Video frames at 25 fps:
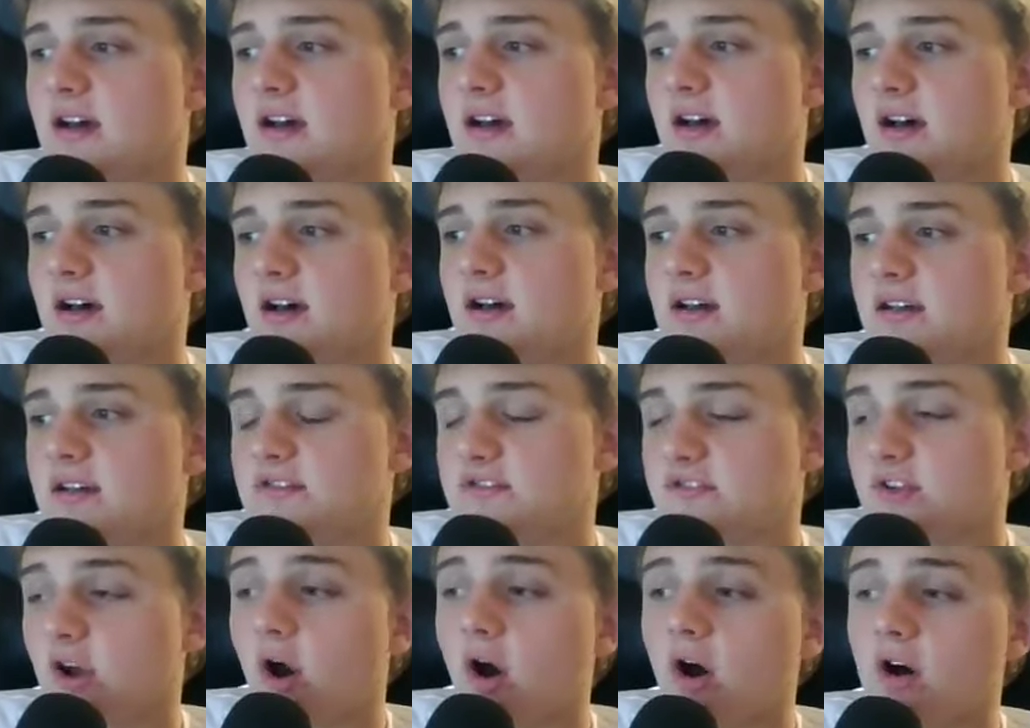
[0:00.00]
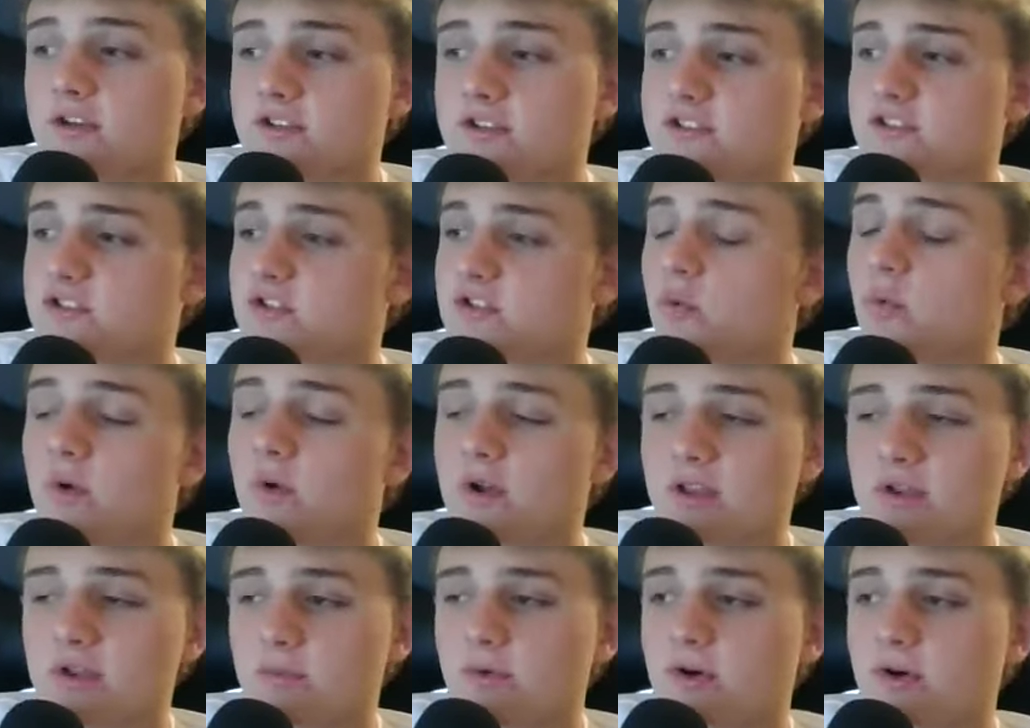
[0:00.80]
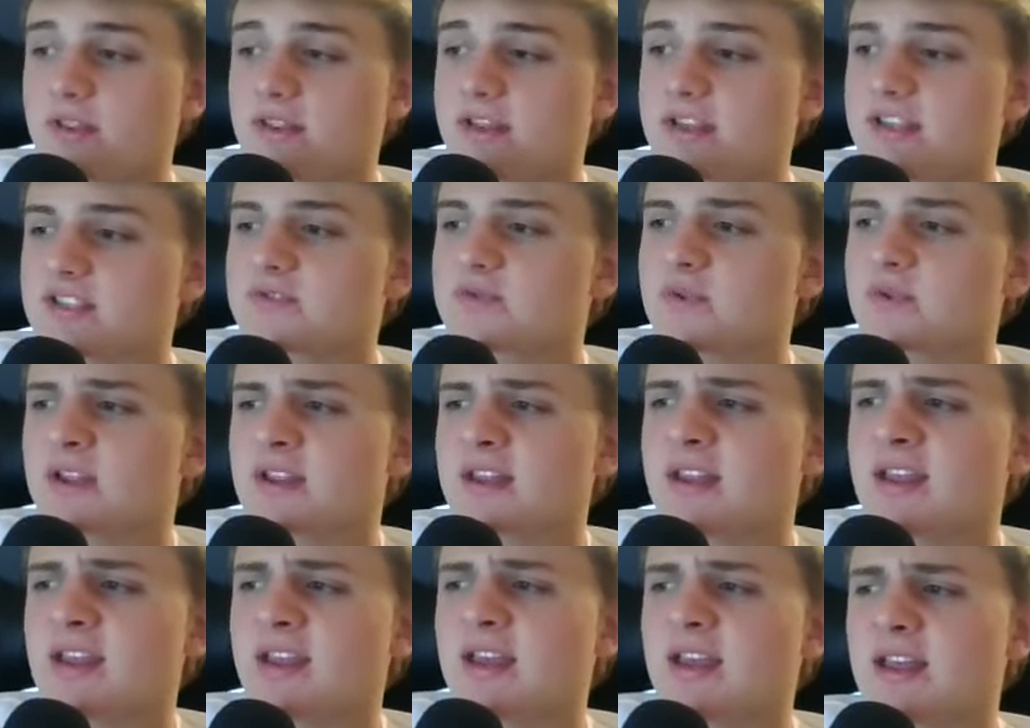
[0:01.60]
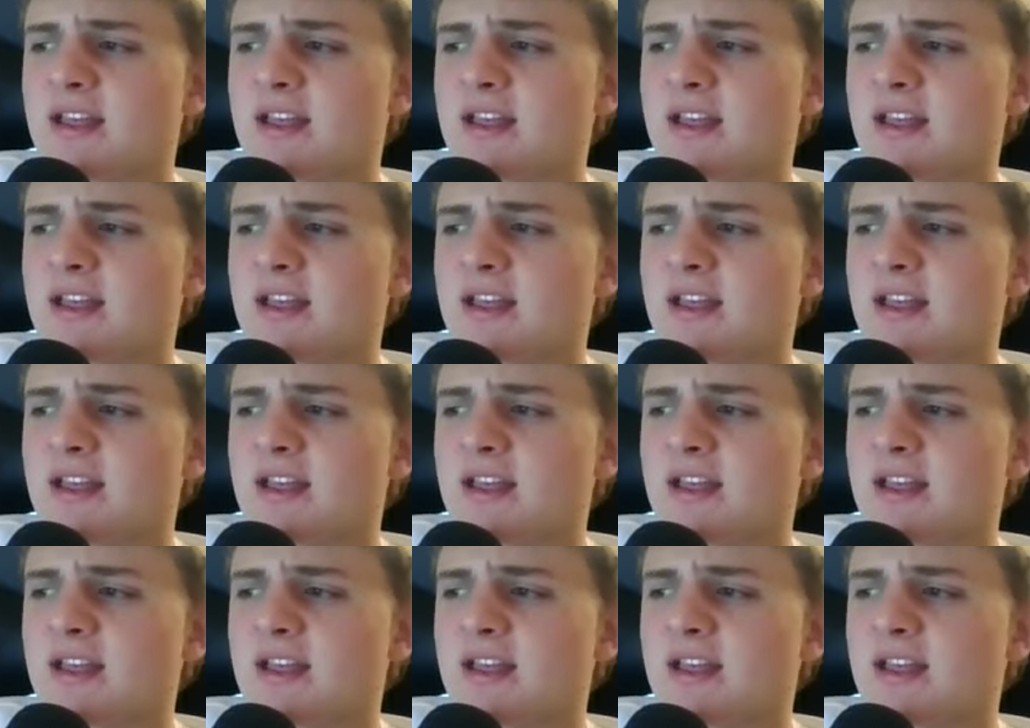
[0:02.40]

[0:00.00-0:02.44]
Uh, Dawes 21. This one,